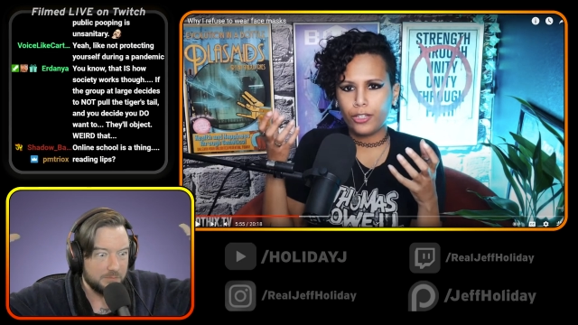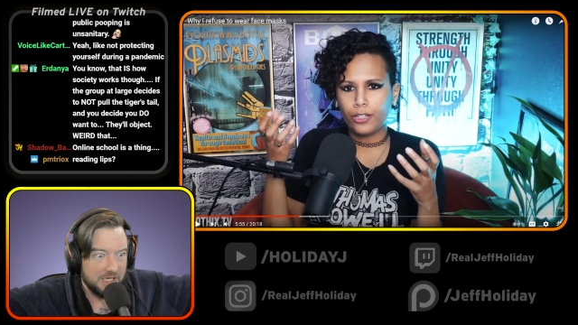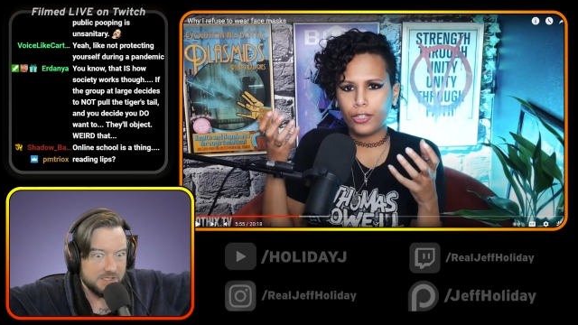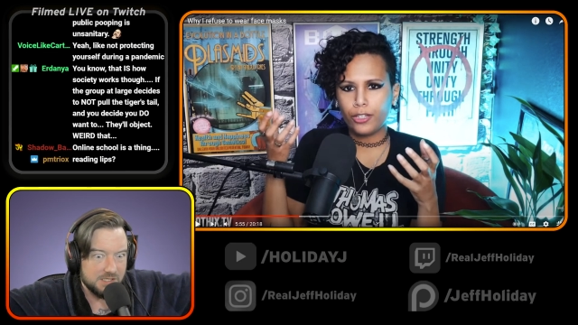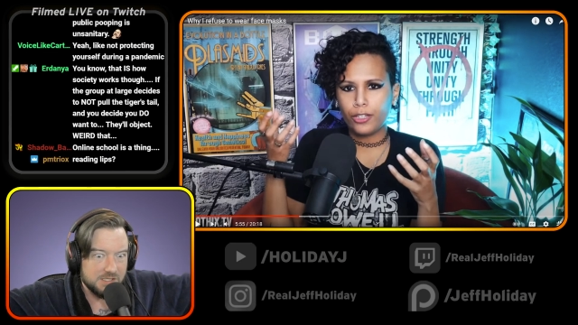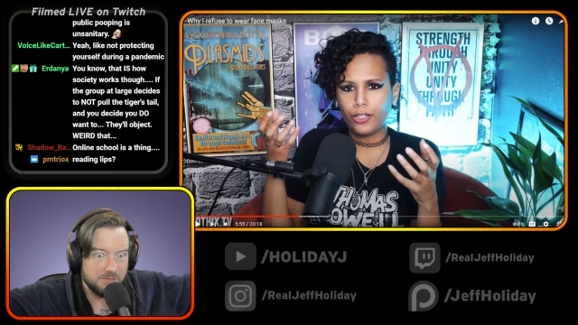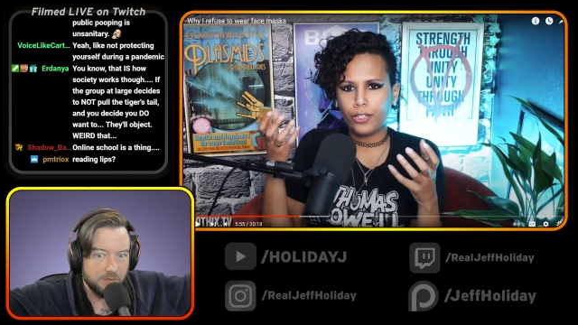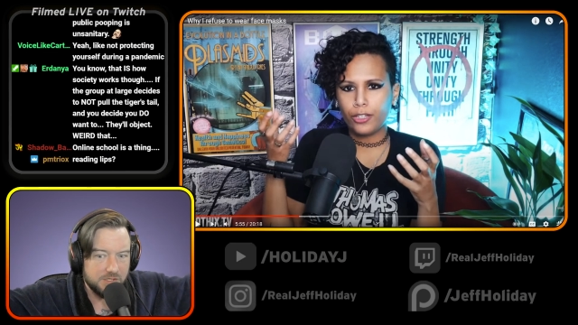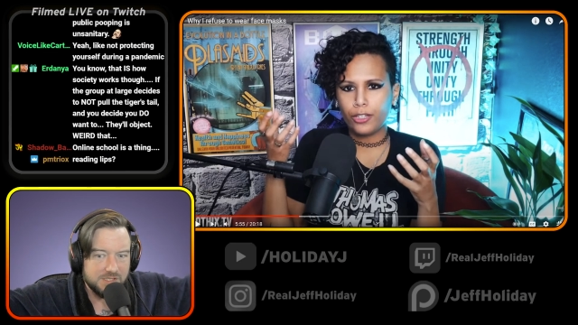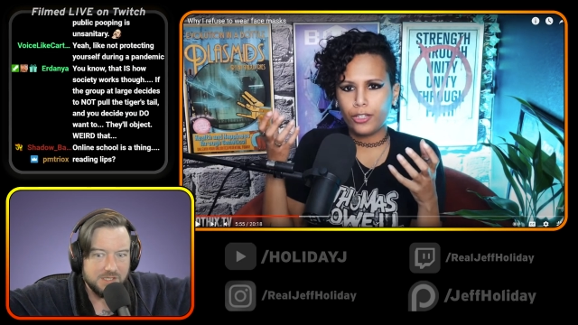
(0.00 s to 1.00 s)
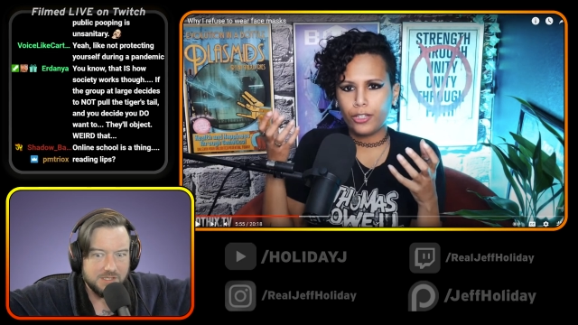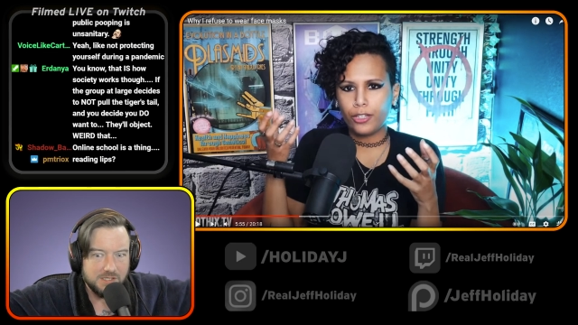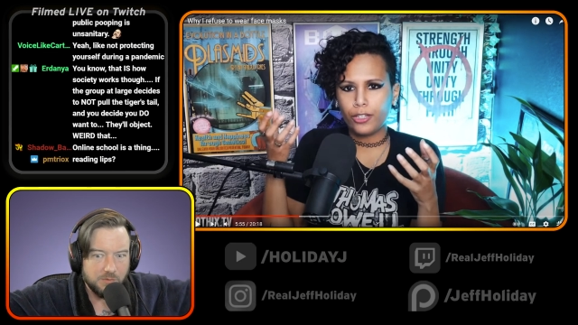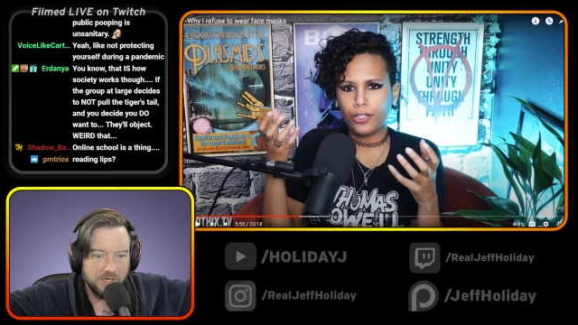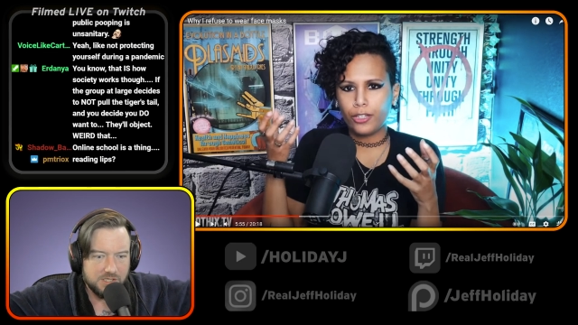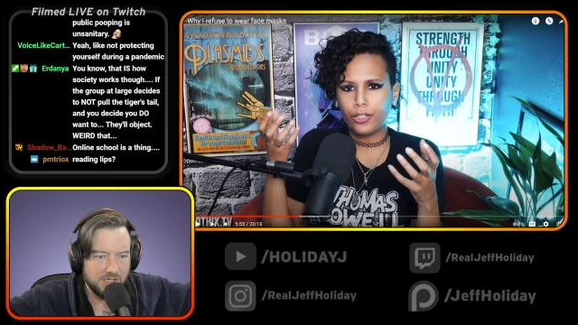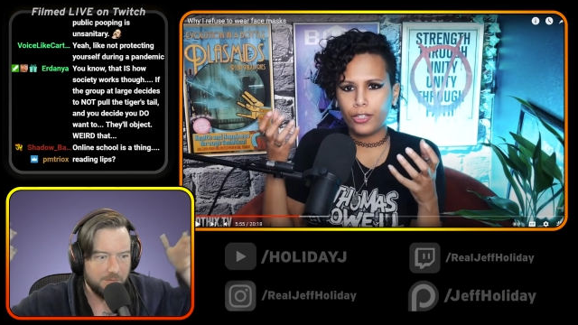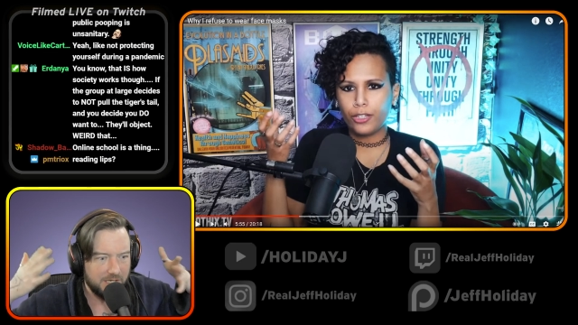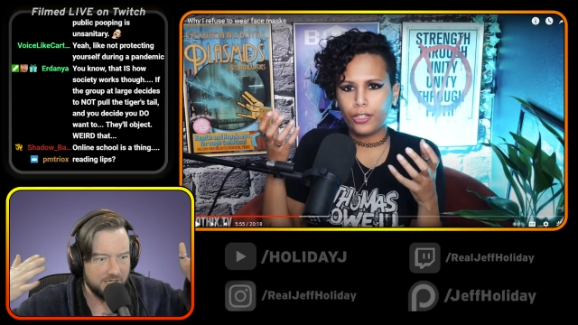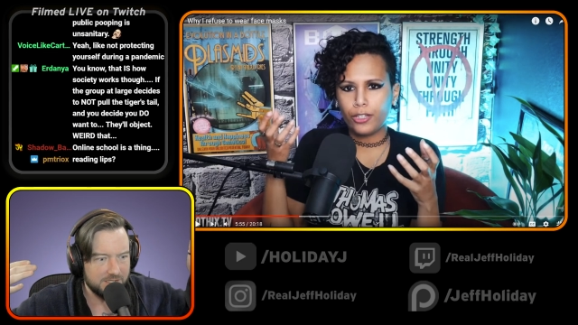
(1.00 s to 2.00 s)
Speaker 1: because of this emergency situation and
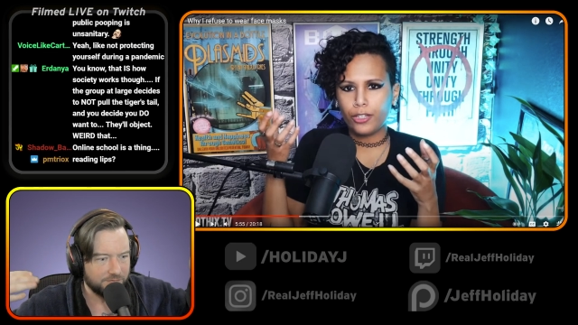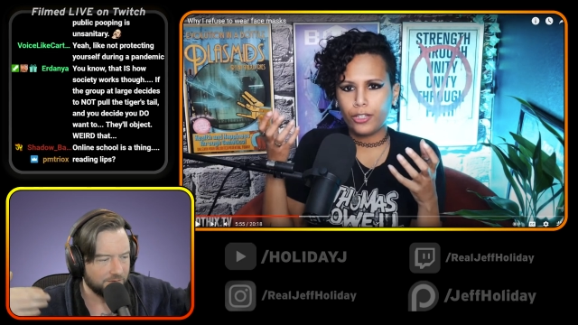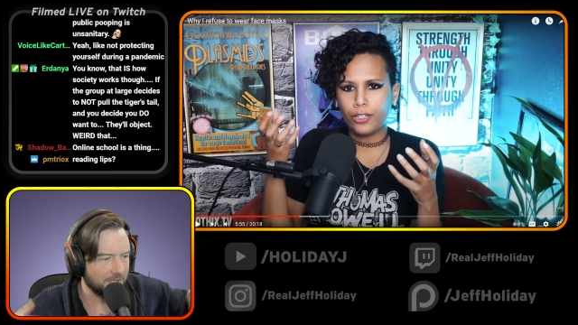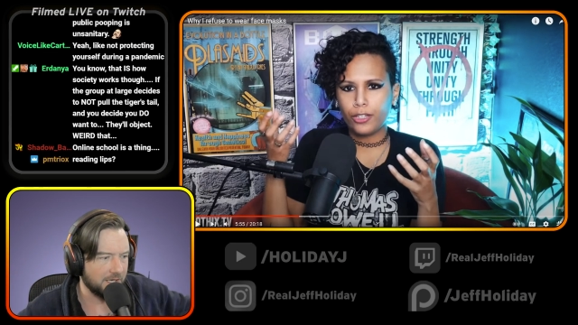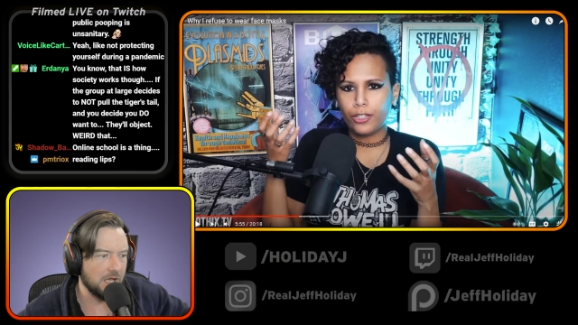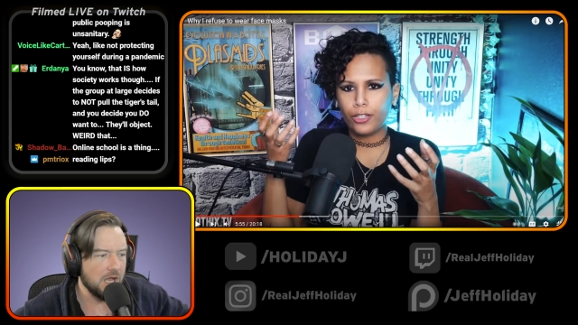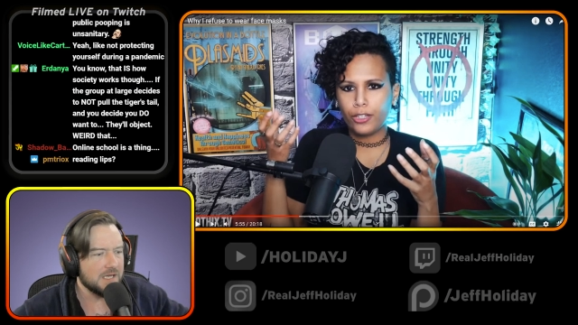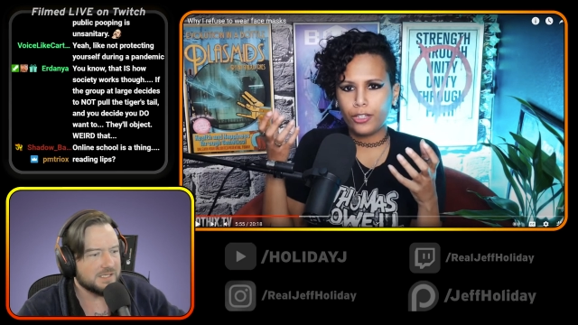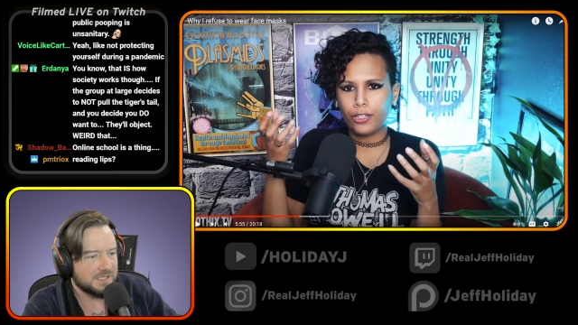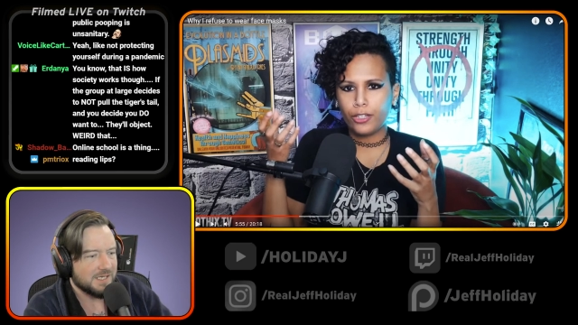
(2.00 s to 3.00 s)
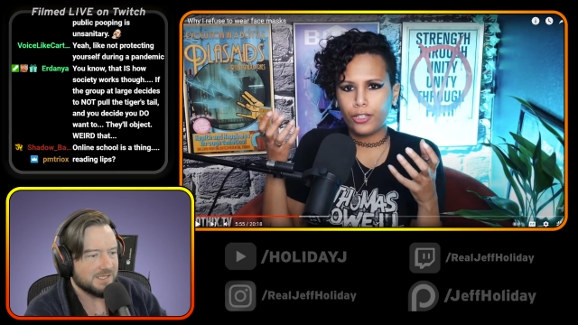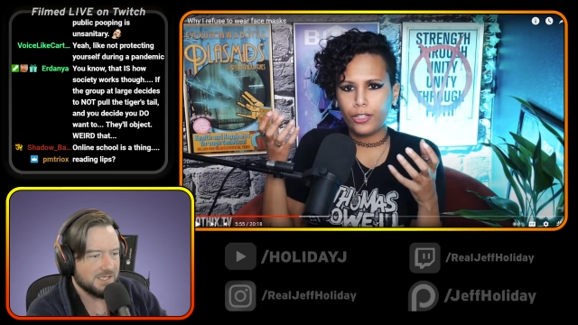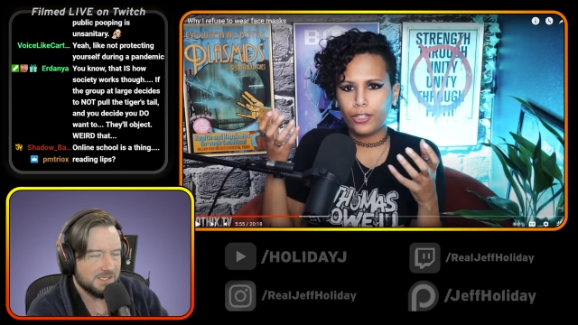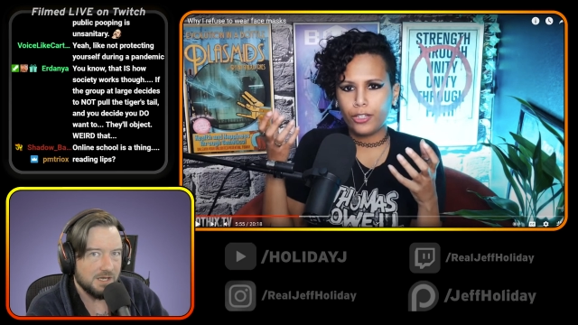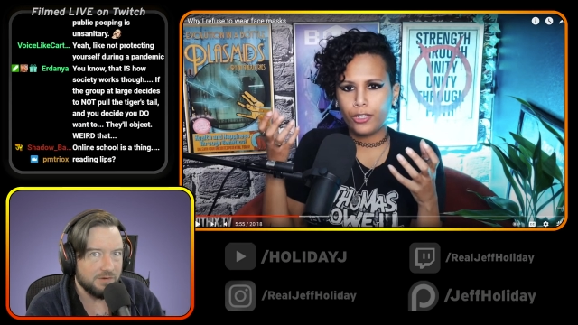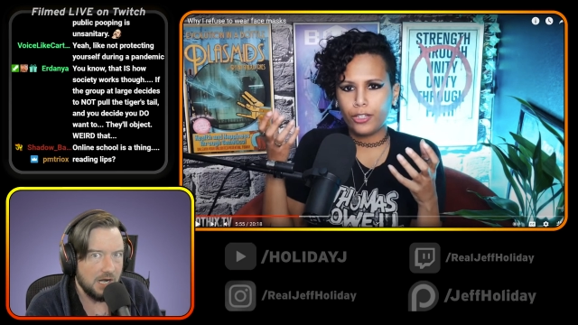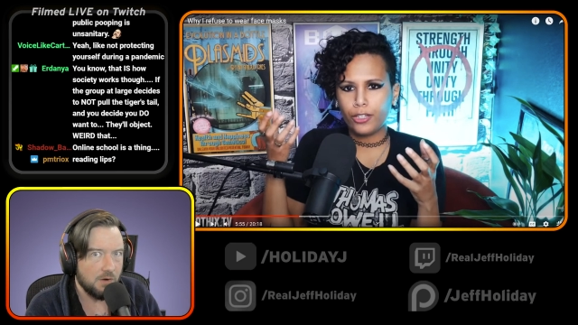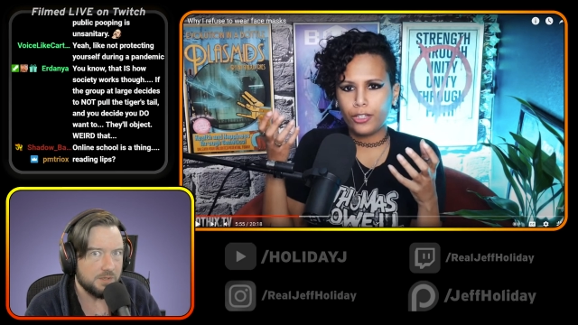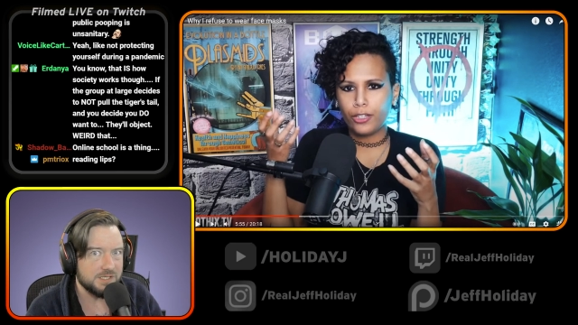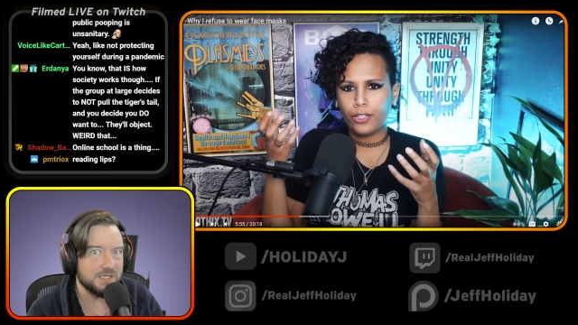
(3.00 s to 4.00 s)
because for like six to seven
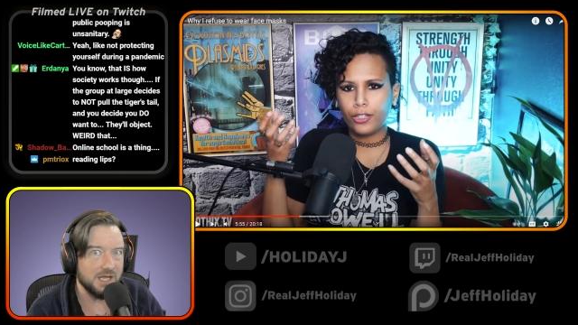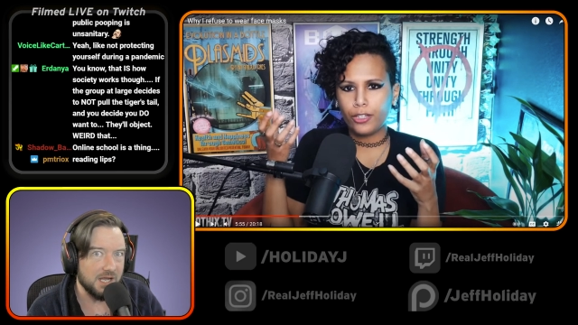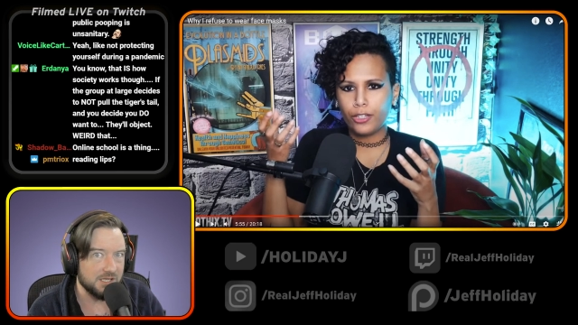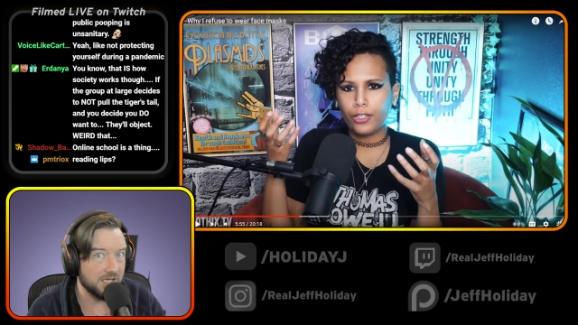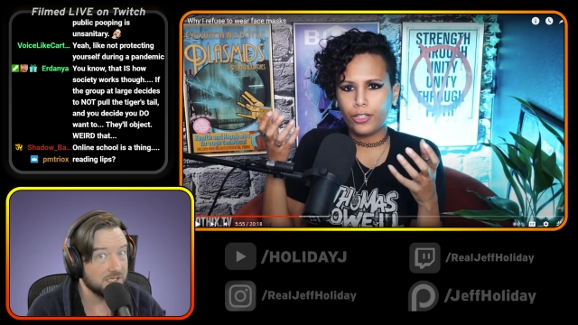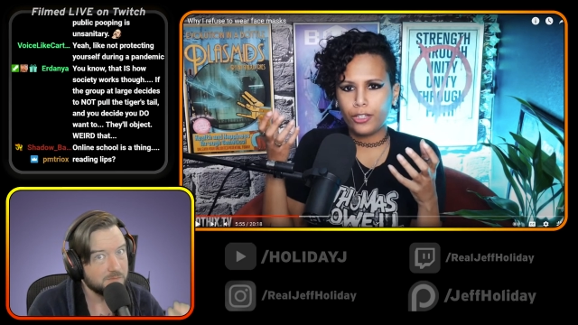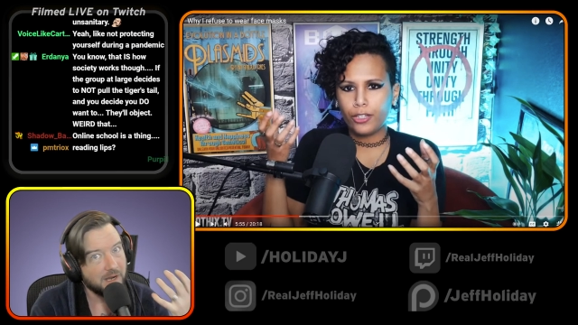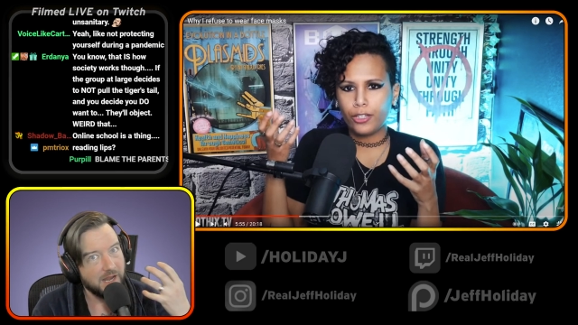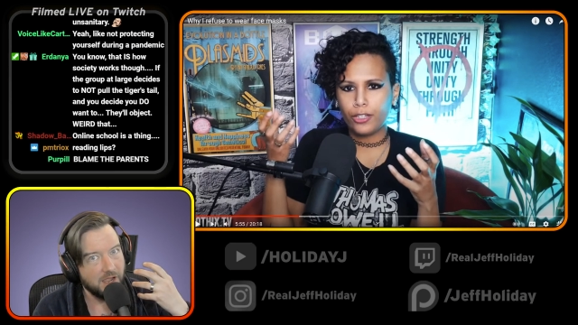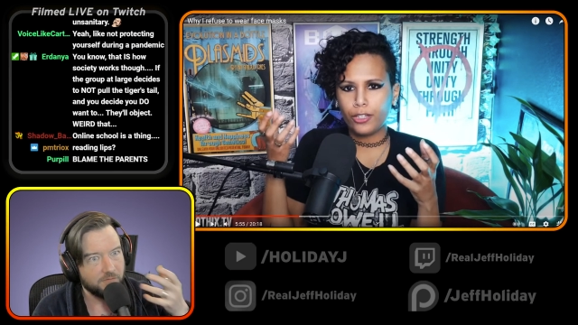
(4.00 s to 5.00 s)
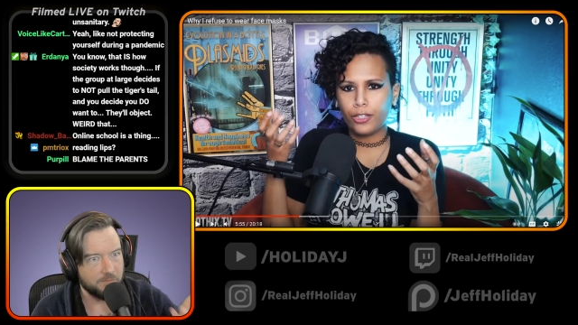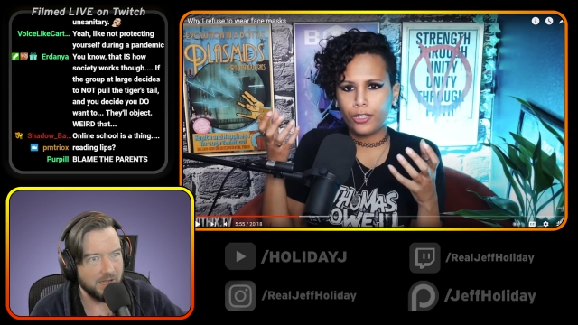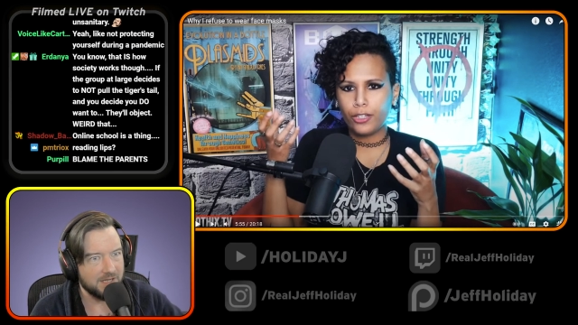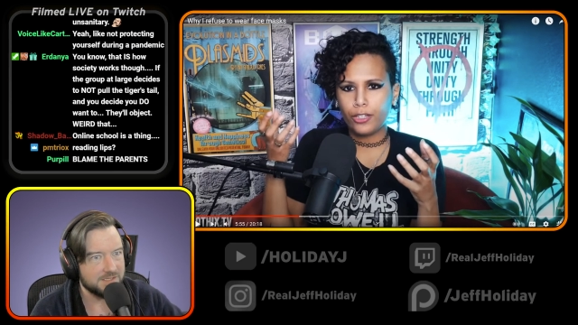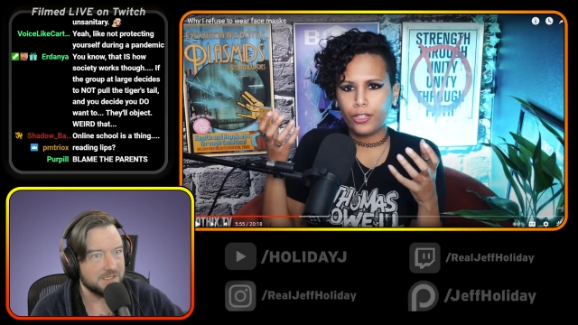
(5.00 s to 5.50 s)
hours a day the kids might have masks